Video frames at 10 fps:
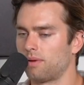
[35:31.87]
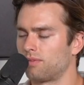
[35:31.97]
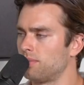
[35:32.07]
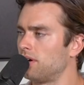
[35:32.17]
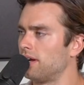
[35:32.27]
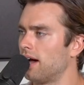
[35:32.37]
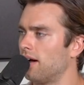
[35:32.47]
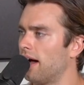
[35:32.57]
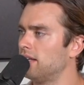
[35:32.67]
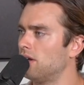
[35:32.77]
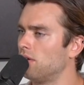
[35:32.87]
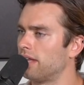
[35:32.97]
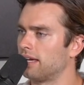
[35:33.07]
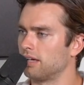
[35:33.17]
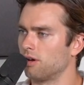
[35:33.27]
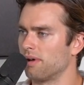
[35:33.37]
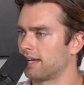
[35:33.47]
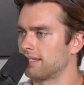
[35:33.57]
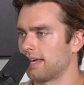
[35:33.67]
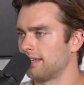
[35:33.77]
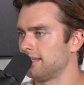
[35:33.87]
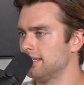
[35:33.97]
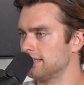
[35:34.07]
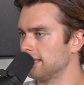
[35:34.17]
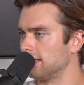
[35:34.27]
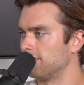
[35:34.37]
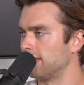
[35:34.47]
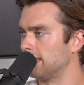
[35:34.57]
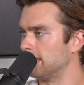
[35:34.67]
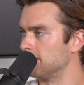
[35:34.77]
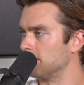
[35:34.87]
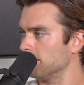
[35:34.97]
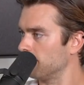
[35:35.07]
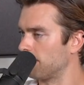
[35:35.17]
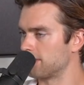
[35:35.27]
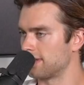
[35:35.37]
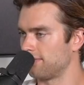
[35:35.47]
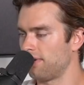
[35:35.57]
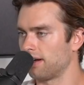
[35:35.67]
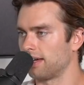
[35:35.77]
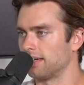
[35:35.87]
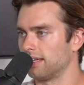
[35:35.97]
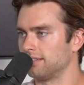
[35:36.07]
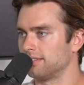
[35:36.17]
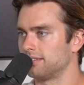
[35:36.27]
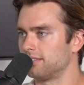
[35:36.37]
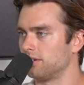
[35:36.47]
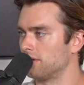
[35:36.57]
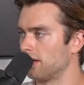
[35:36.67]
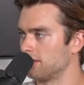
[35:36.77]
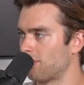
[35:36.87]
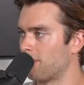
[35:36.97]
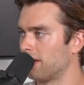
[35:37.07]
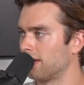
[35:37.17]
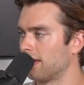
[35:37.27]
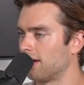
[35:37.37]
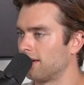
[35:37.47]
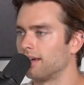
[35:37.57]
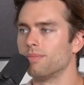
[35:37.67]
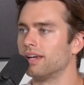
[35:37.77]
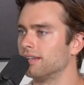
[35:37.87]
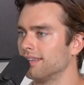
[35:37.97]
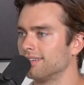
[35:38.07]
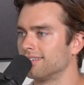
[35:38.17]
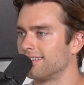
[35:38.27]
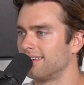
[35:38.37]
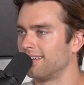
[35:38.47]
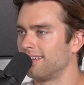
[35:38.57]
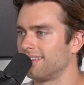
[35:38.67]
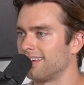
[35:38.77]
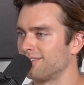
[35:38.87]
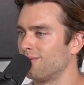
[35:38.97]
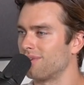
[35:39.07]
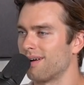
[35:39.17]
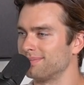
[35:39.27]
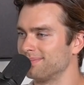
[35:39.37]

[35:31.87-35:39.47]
here on out, I know that I can go back to that easy if I needed to. If I was like, fuck, I got $0 in my bank account, I can make it again. Like, no problem.